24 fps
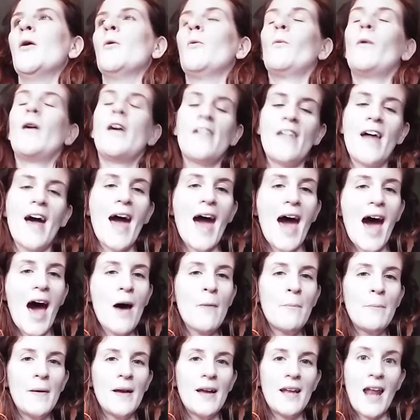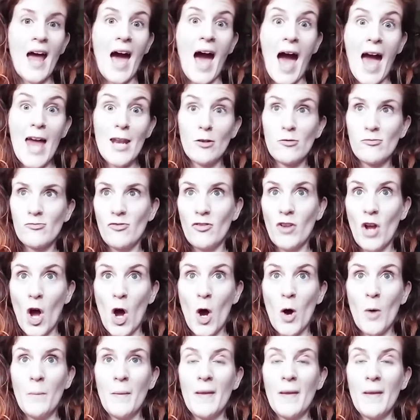Will that happen? I don't know,